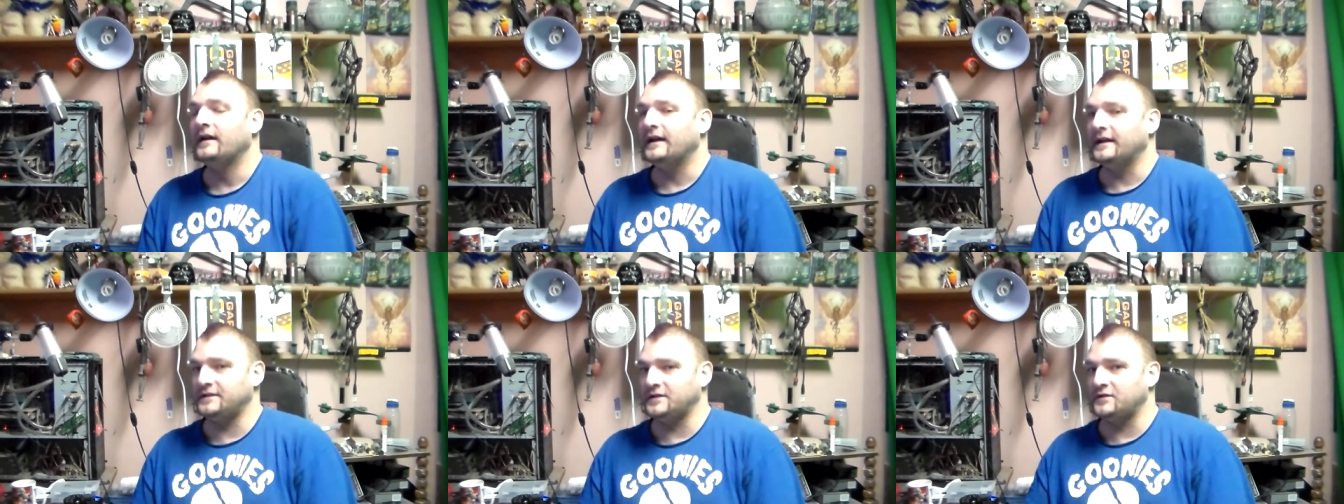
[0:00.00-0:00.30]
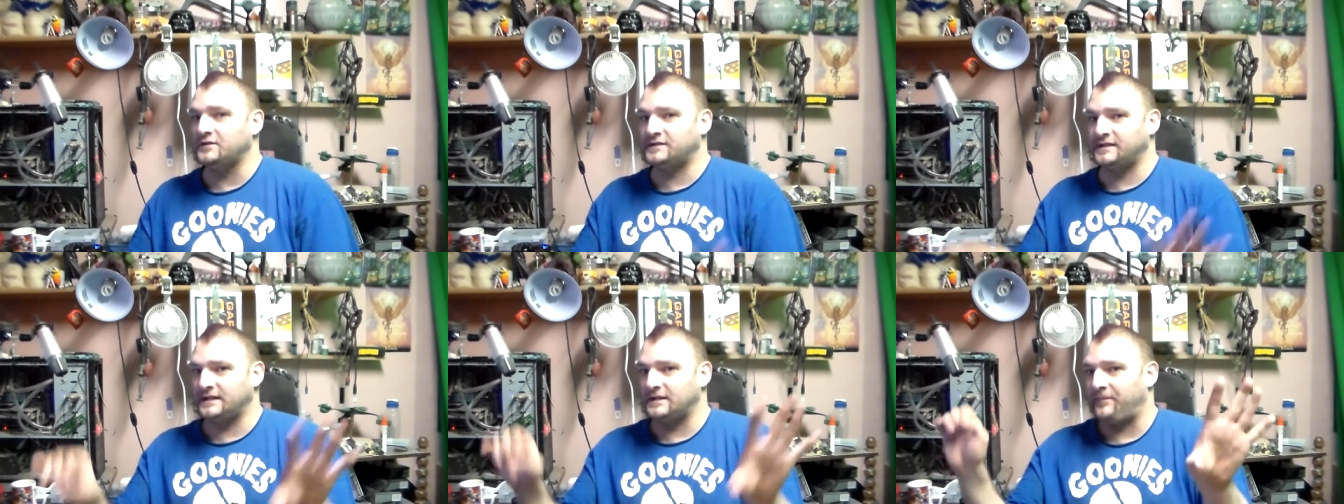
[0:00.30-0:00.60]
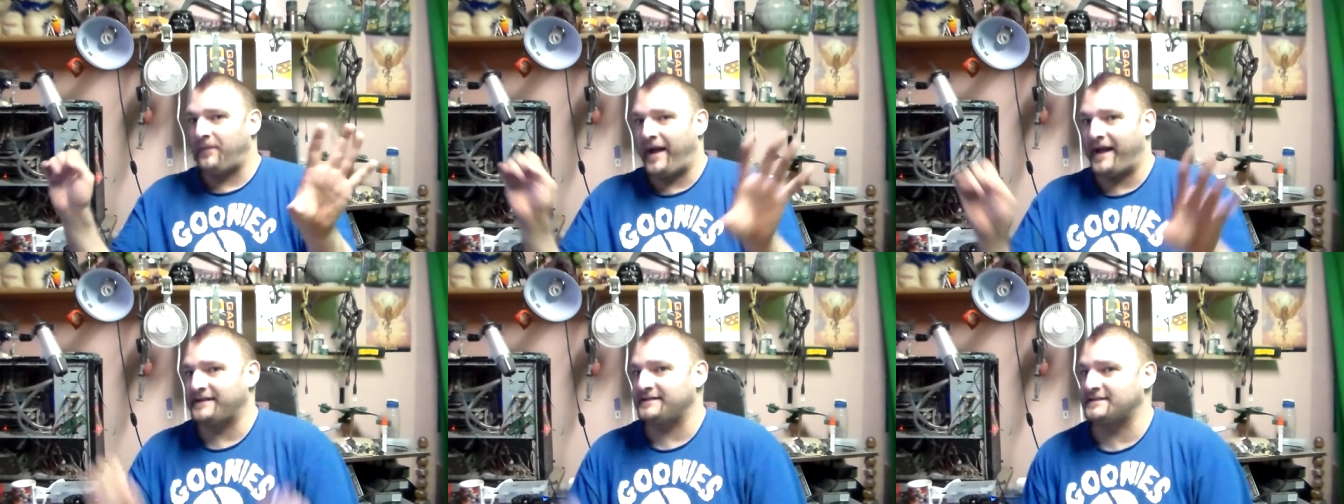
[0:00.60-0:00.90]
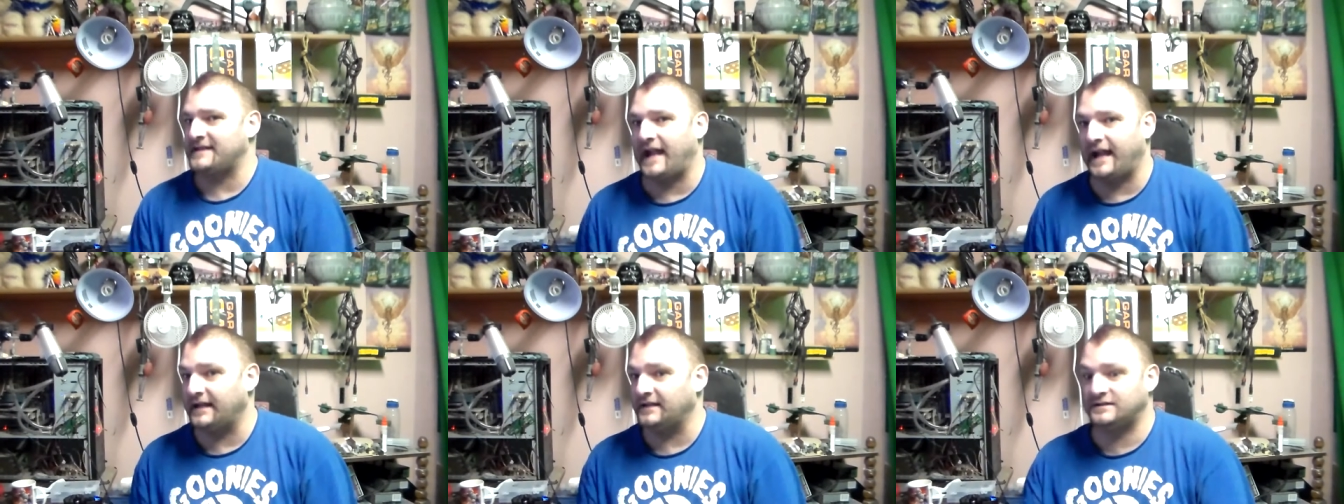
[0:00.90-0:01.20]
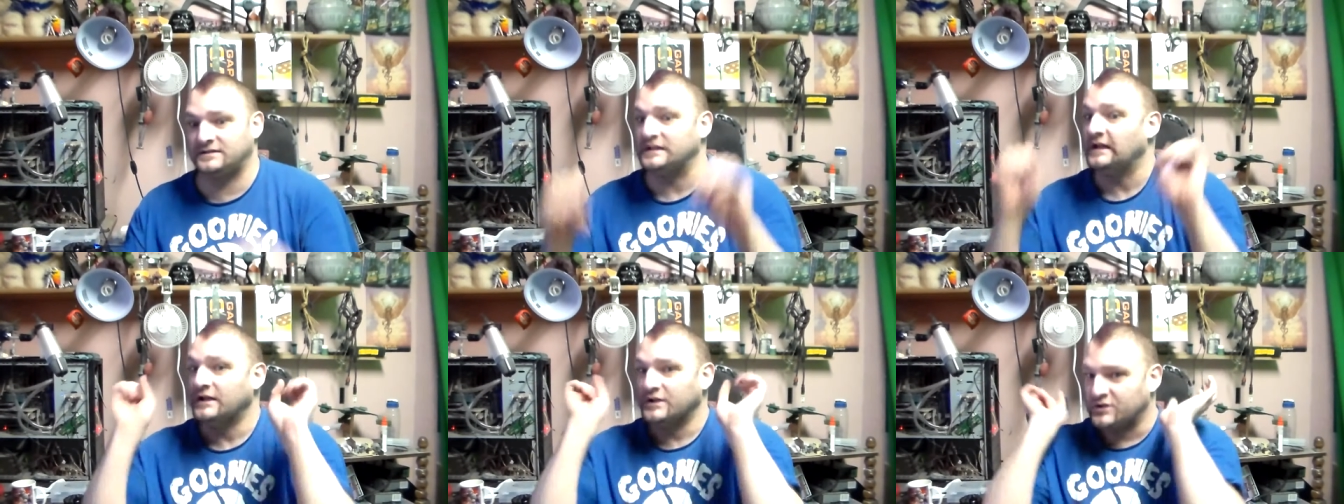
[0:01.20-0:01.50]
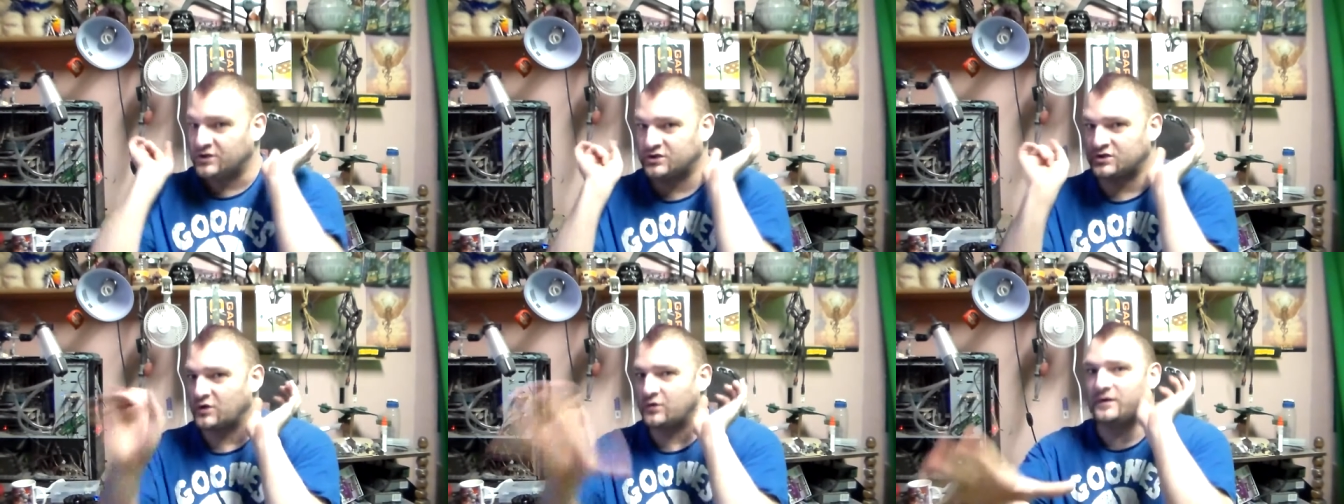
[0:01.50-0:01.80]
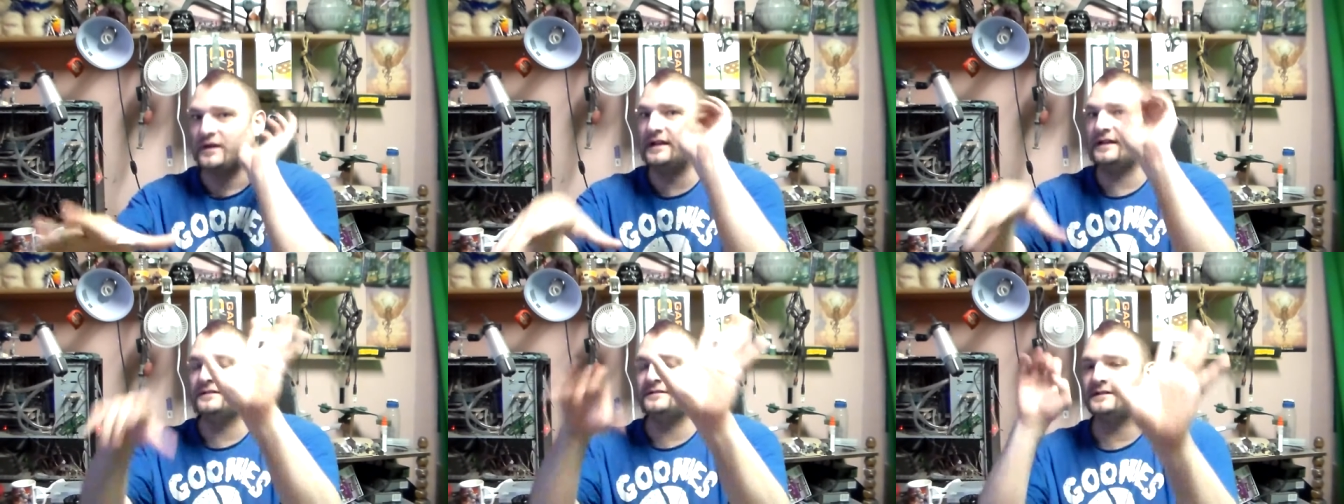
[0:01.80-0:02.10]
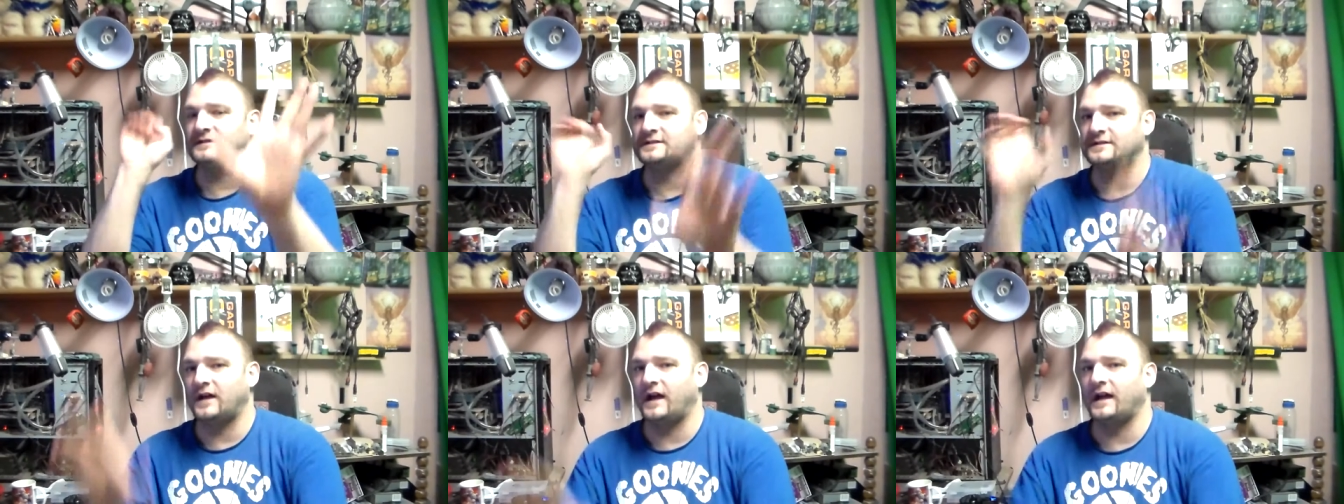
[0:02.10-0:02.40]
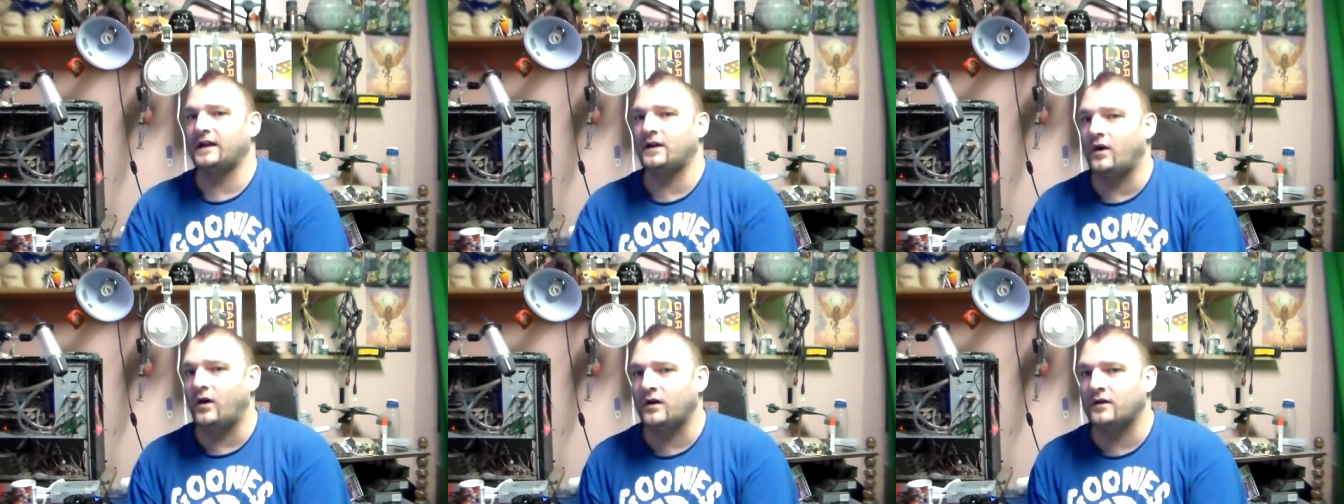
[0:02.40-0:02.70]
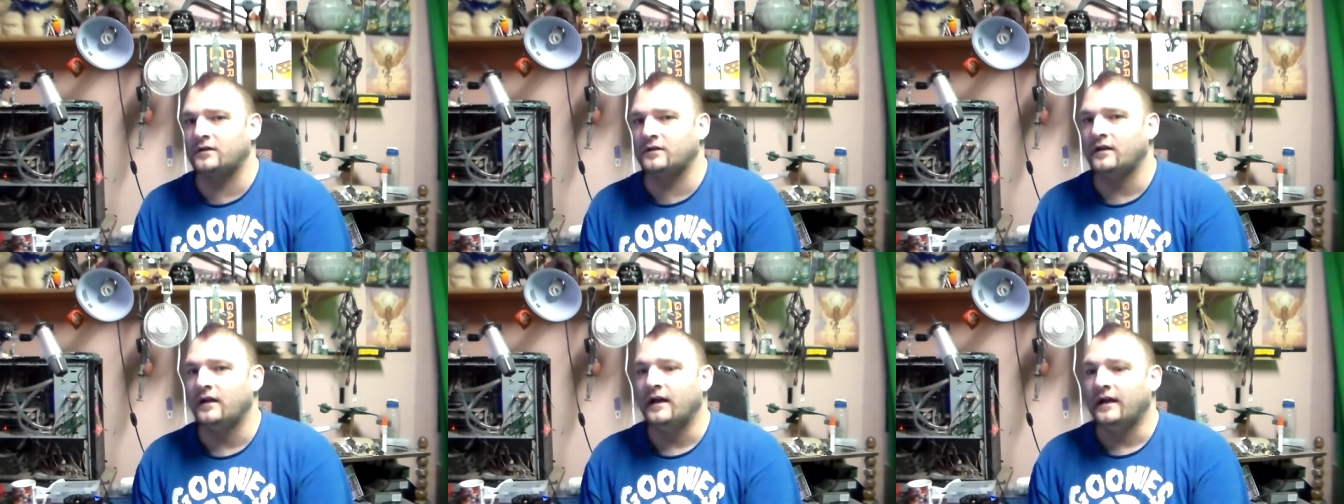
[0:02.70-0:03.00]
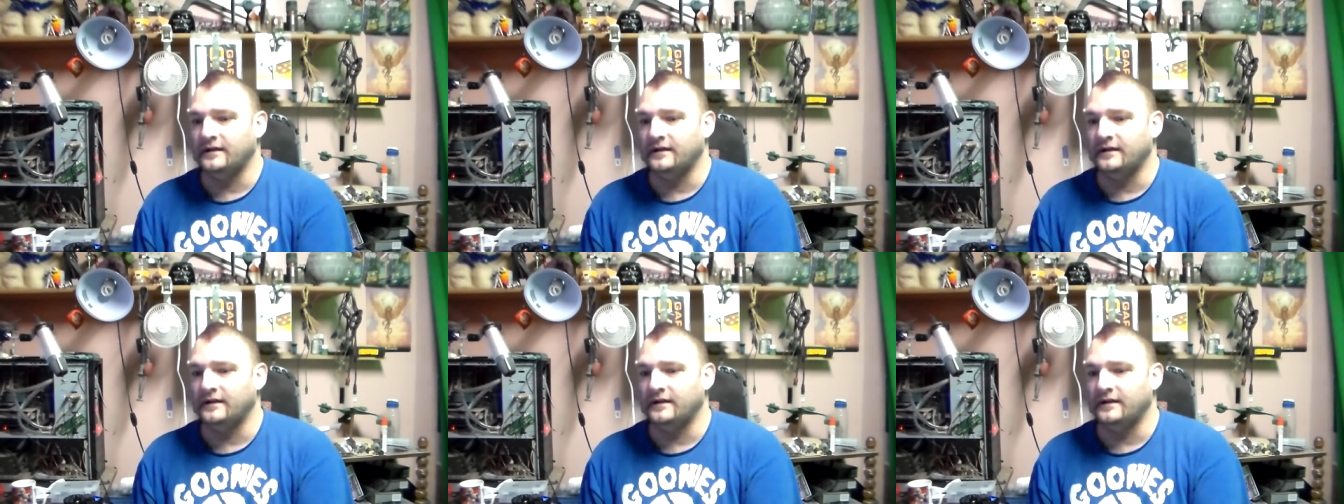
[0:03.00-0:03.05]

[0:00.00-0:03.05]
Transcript: and you see the Patton tanks shooting into Saigon,